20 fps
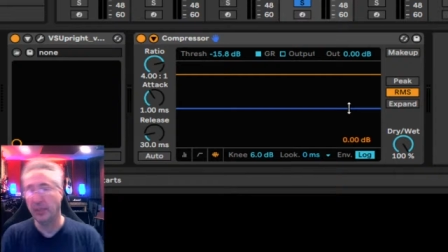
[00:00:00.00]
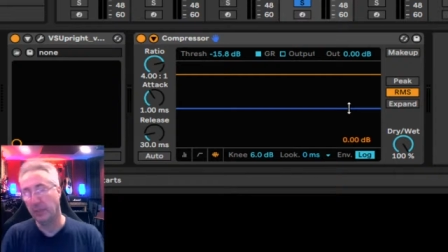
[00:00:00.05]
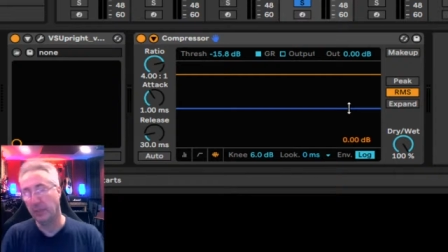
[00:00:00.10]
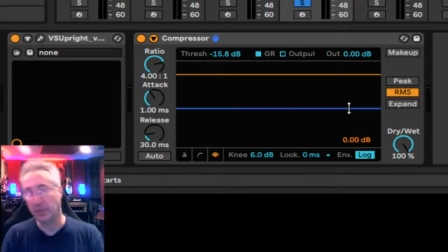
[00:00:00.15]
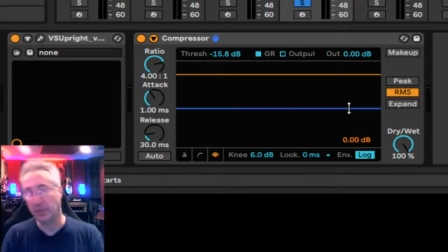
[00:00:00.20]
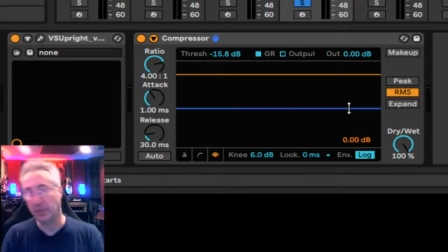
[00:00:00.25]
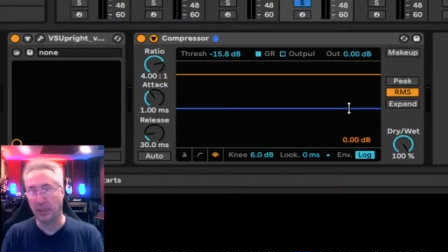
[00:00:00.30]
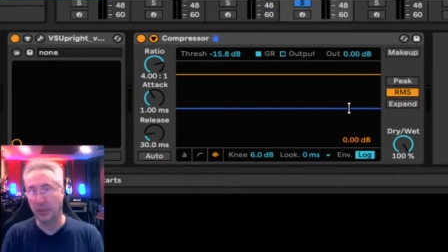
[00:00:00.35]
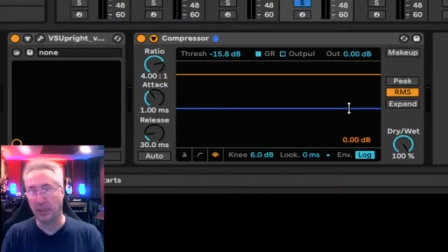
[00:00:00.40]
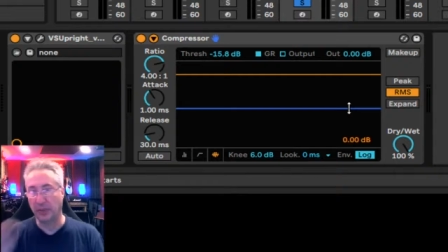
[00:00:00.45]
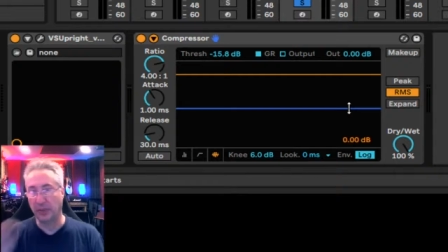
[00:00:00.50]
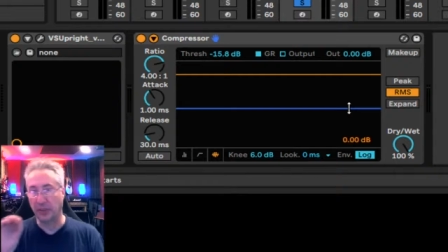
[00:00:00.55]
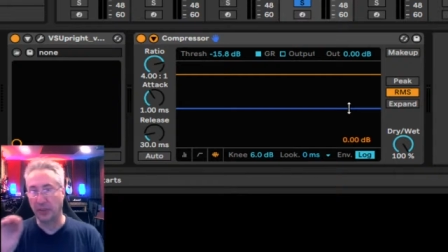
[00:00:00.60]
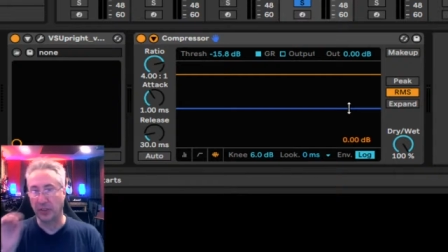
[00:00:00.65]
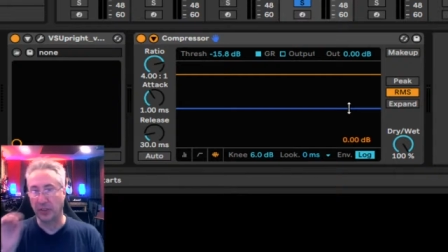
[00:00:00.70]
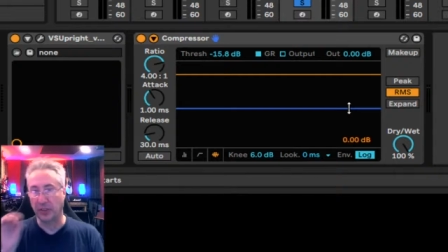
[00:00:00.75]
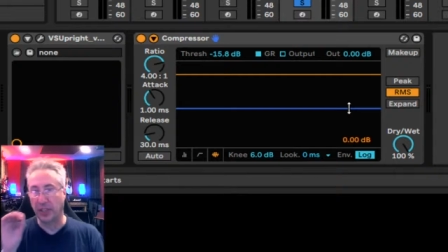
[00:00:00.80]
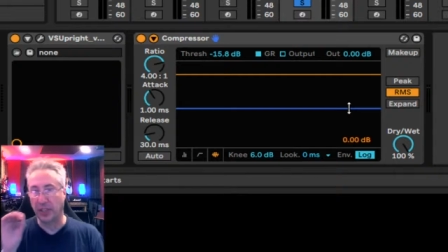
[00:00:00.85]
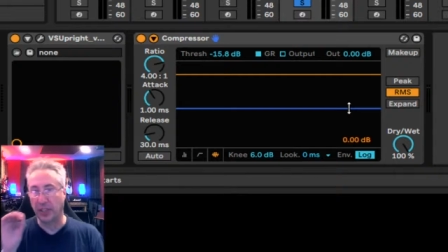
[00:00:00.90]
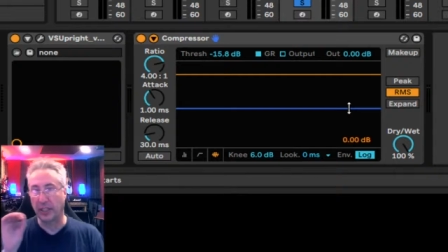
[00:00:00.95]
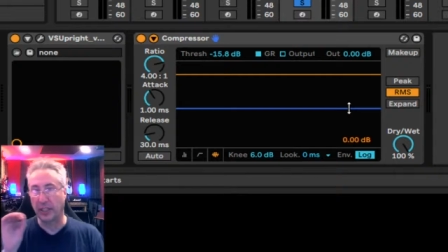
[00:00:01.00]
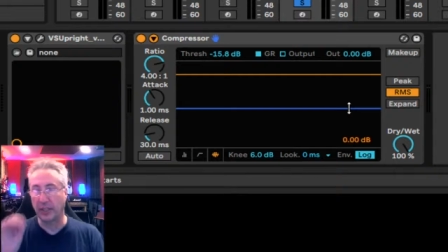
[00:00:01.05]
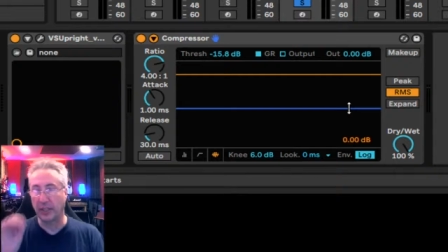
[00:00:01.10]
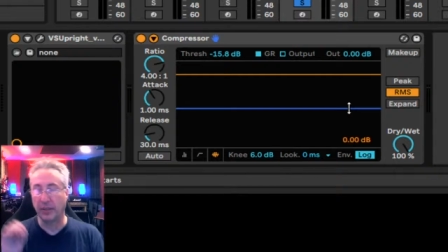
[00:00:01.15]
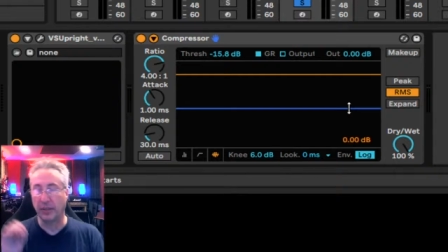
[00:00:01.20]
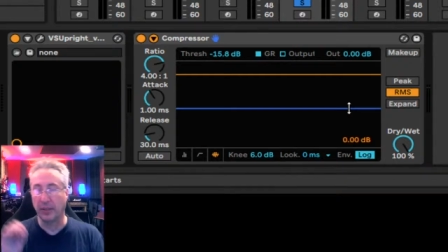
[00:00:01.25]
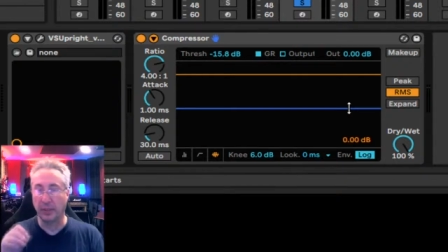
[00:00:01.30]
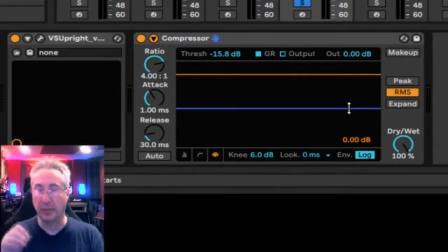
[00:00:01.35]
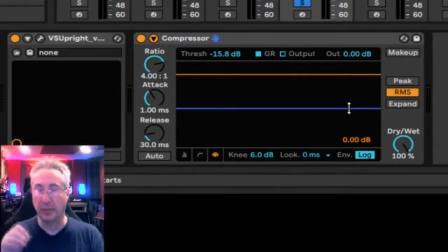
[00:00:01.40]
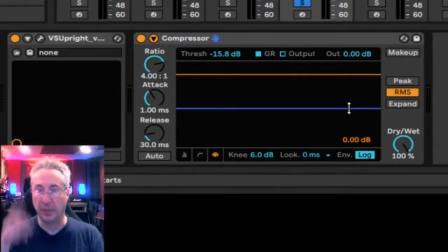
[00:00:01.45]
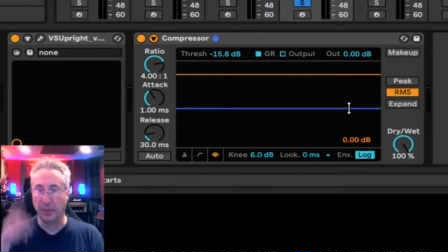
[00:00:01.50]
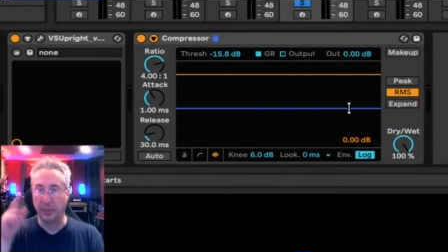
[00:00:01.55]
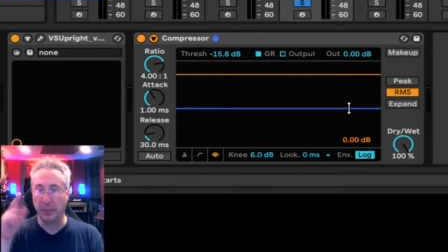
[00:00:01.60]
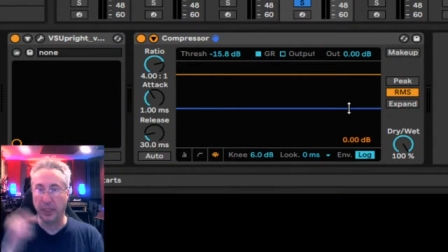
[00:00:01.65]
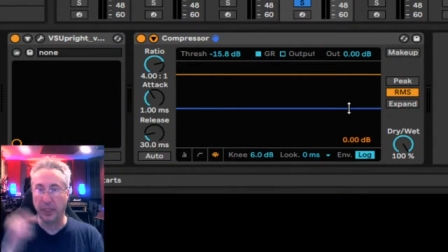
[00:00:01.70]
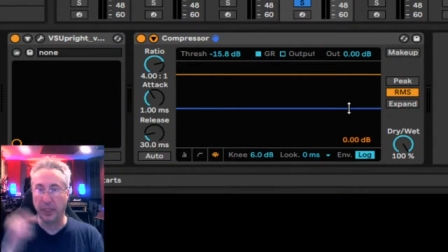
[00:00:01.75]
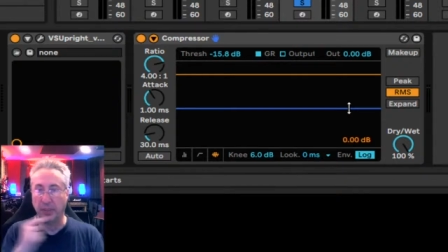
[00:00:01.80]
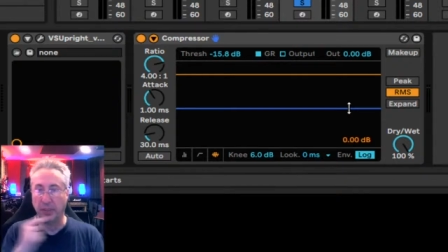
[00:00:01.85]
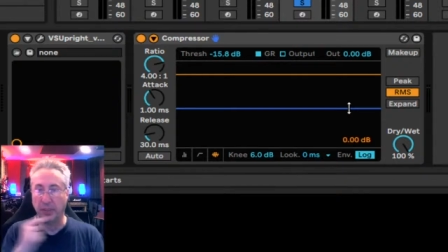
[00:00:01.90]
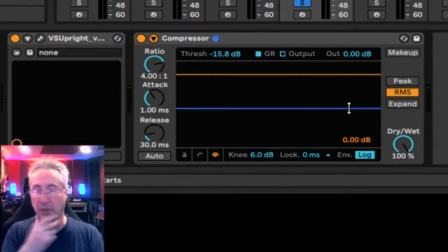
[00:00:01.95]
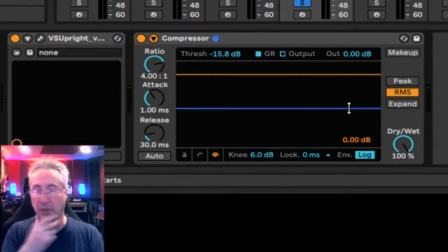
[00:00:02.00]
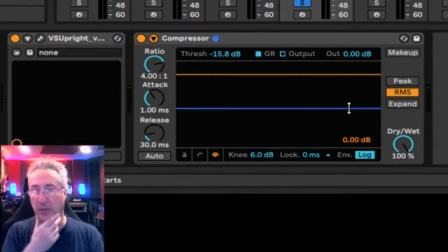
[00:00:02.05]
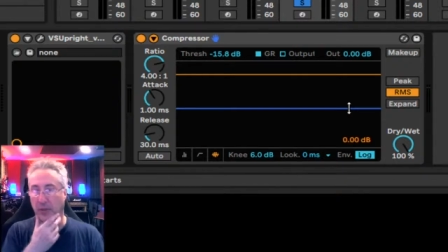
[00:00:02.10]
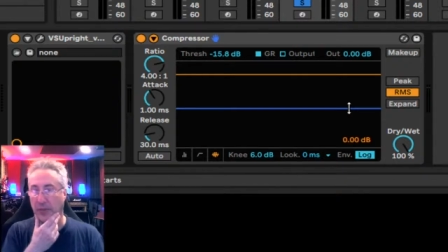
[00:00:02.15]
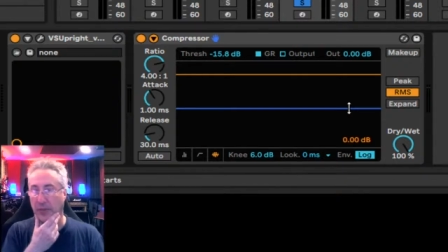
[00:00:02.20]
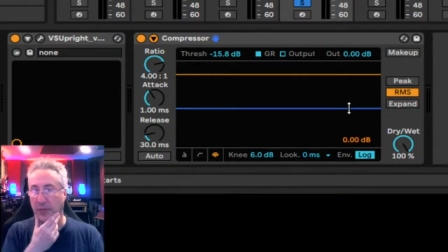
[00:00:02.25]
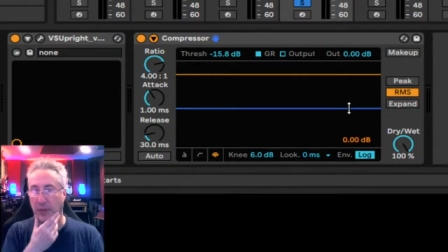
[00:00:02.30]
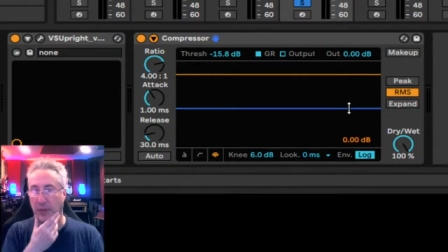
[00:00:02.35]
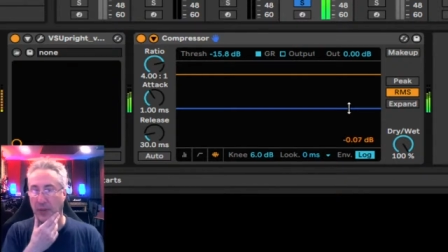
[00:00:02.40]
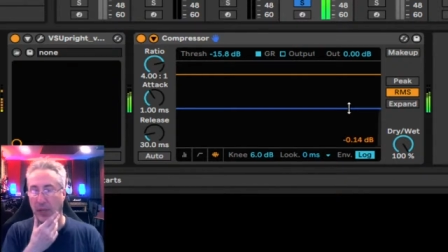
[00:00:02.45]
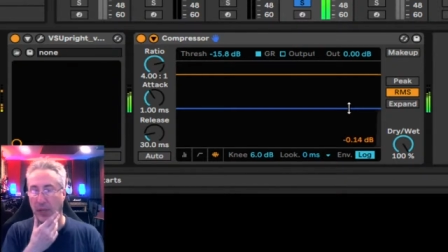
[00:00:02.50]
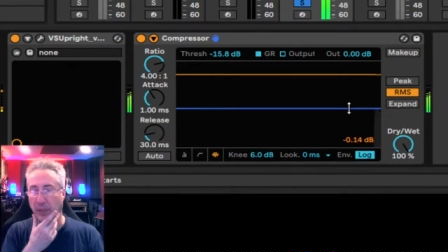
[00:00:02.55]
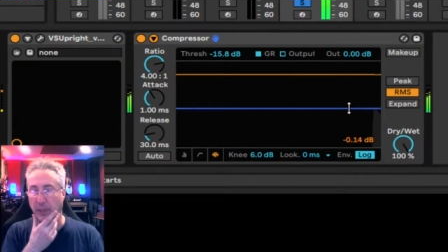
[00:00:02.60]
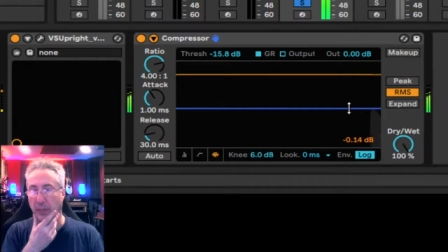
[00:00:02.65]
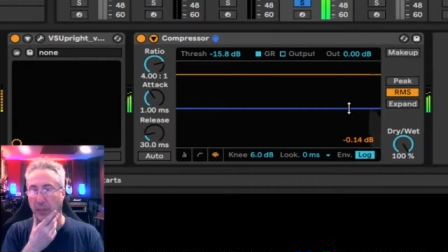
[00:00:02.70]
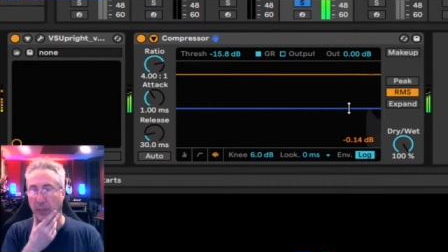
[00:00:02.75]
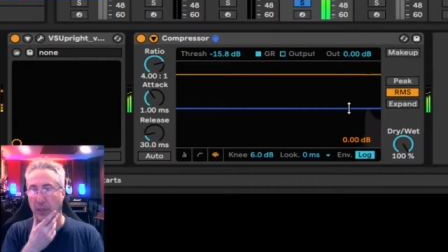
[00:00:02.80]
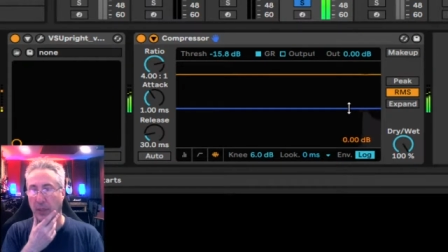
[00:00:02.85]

if it's just cutting the peaks off the volume.